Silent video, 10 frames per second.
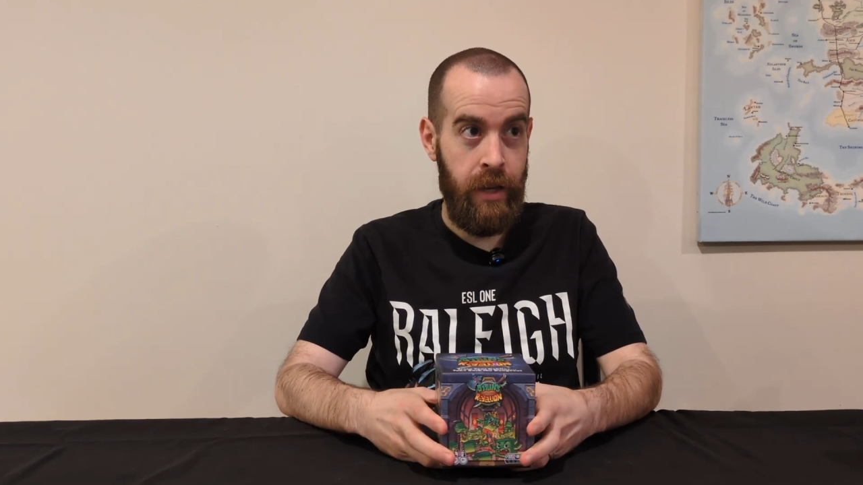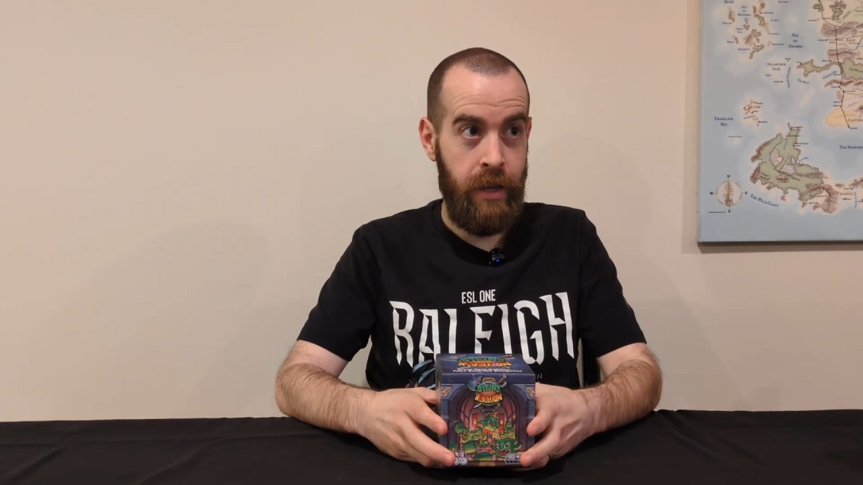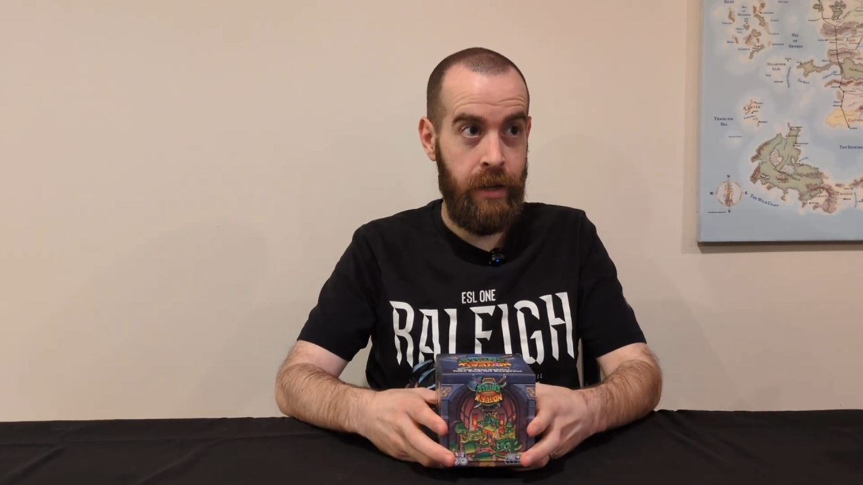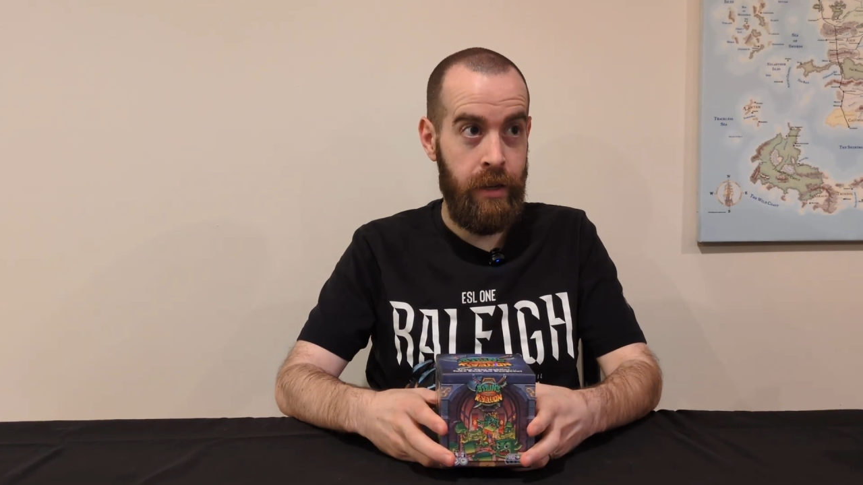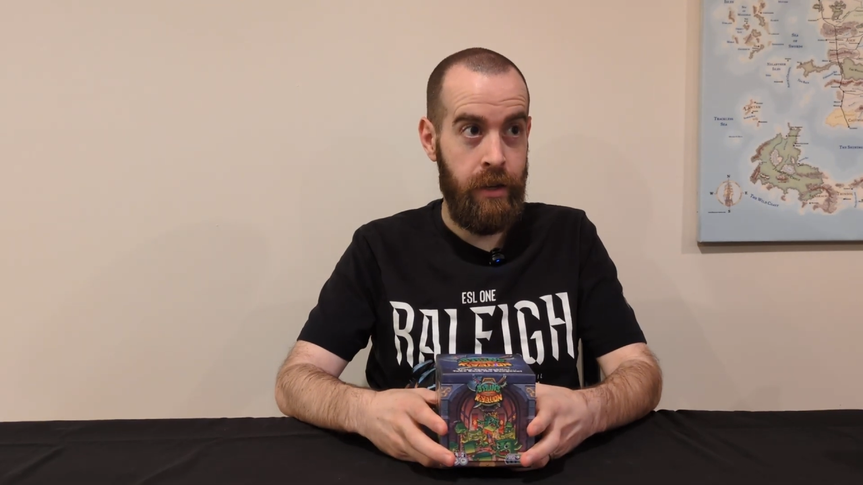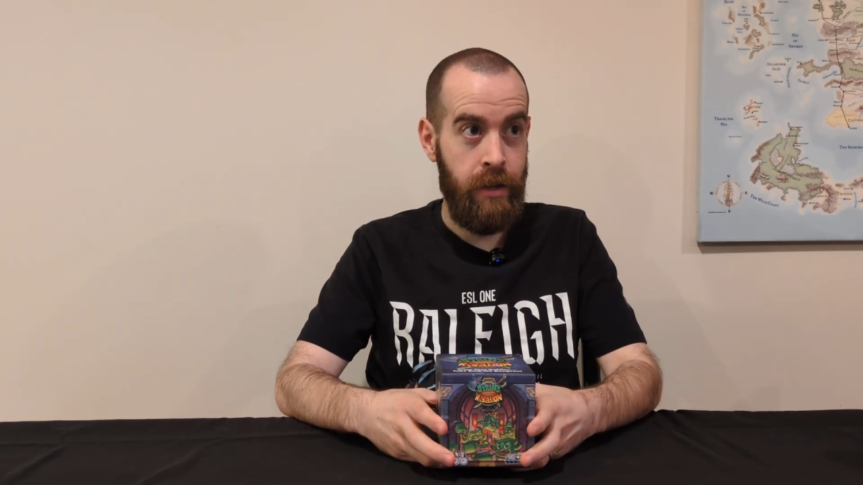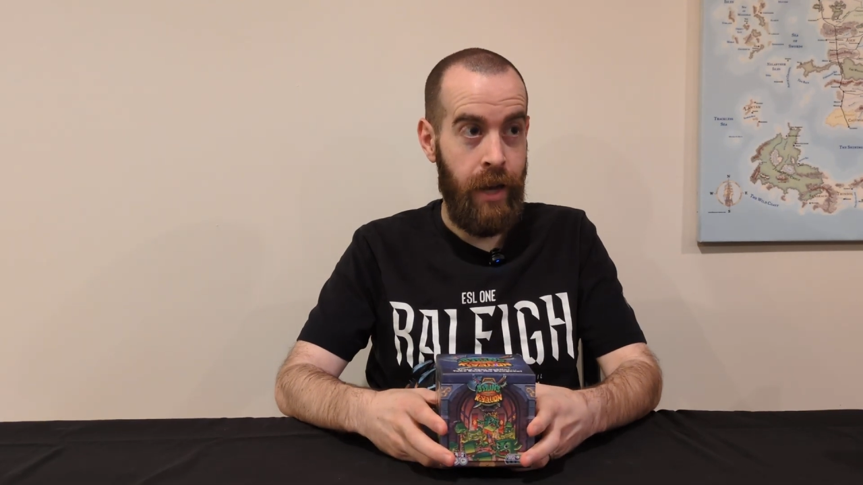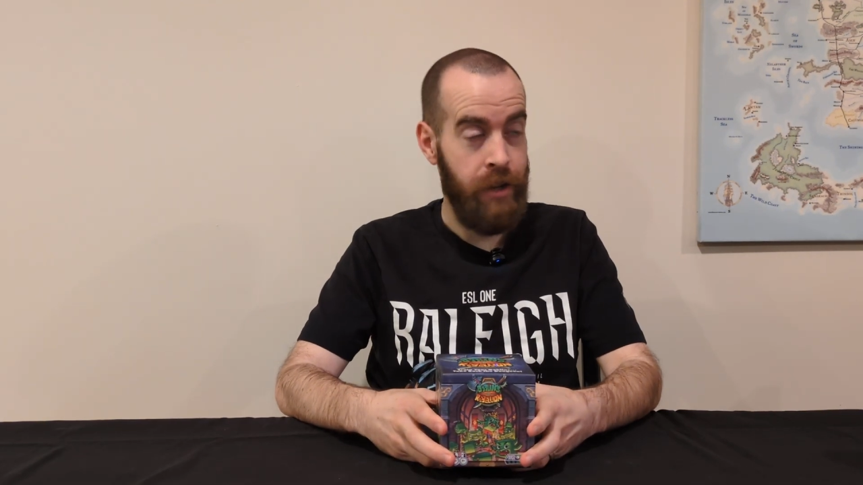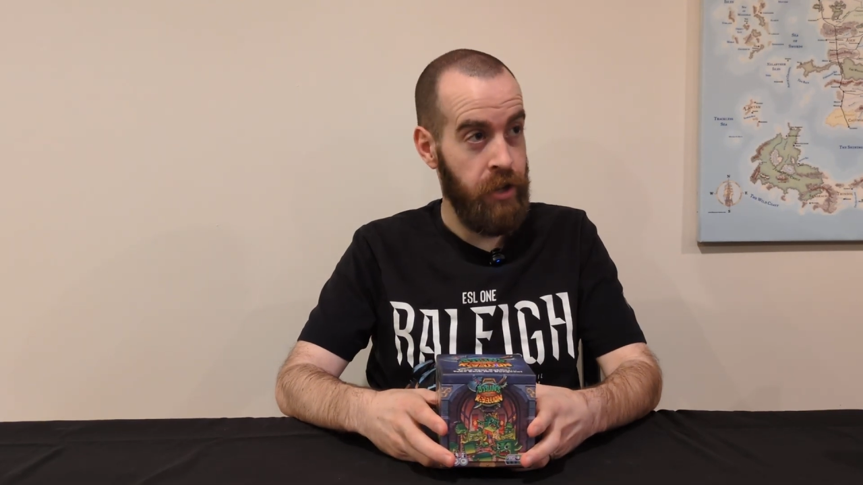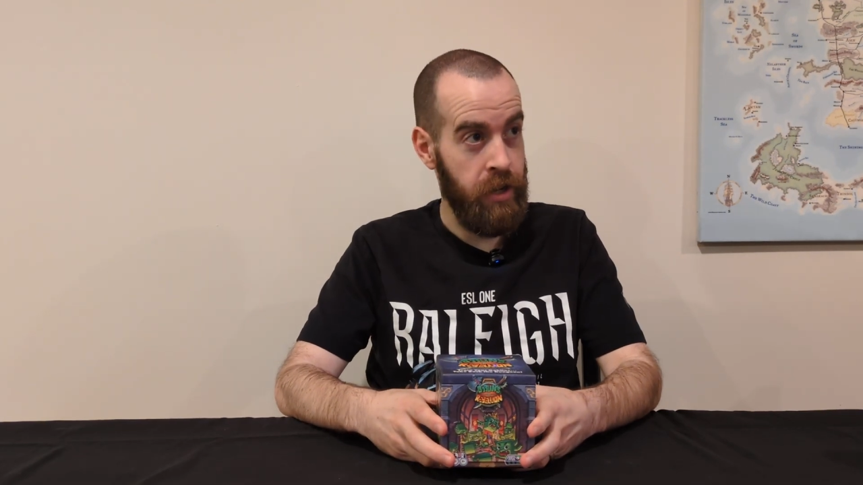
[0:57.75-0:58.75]

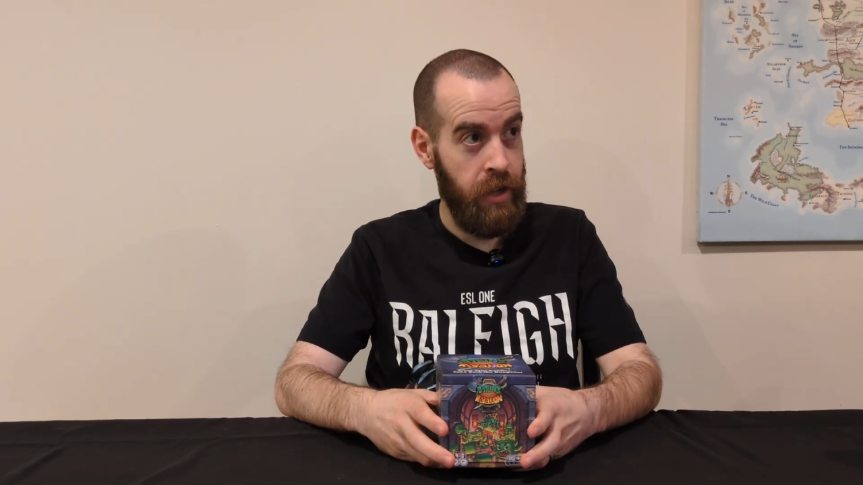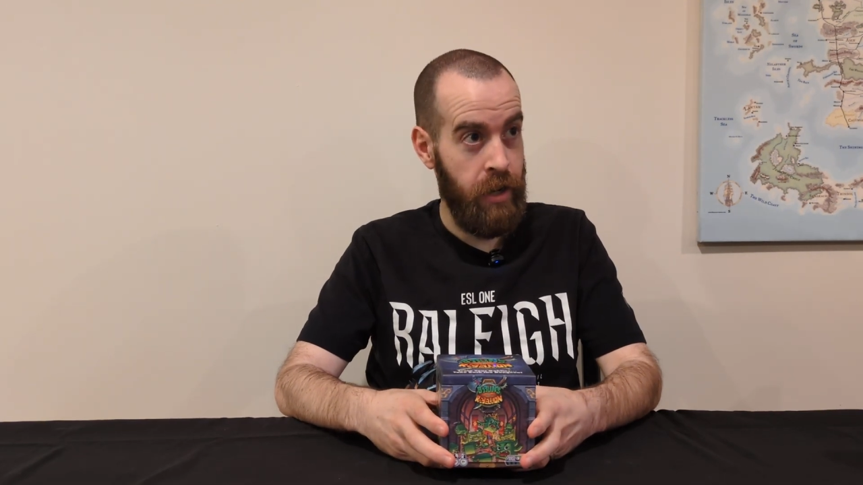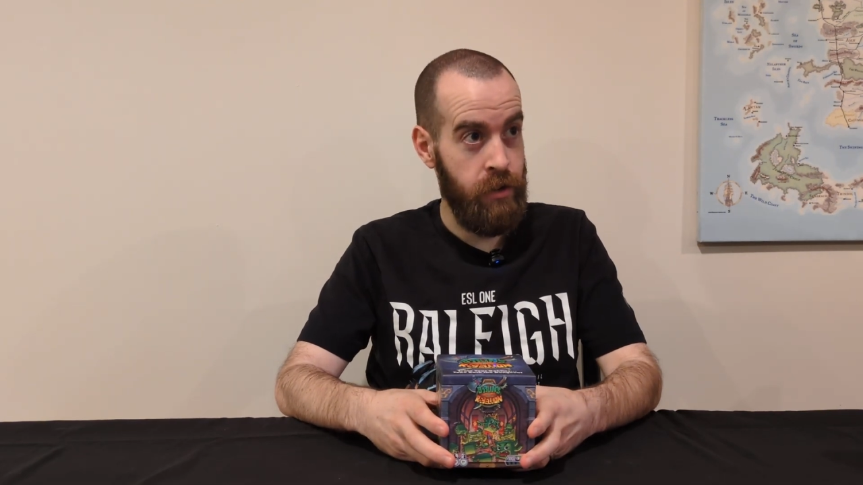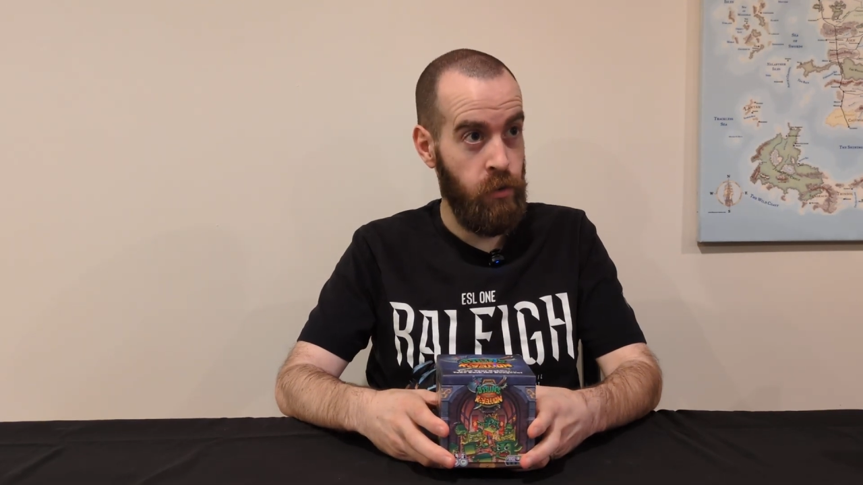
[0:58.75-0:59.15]
at Gen Con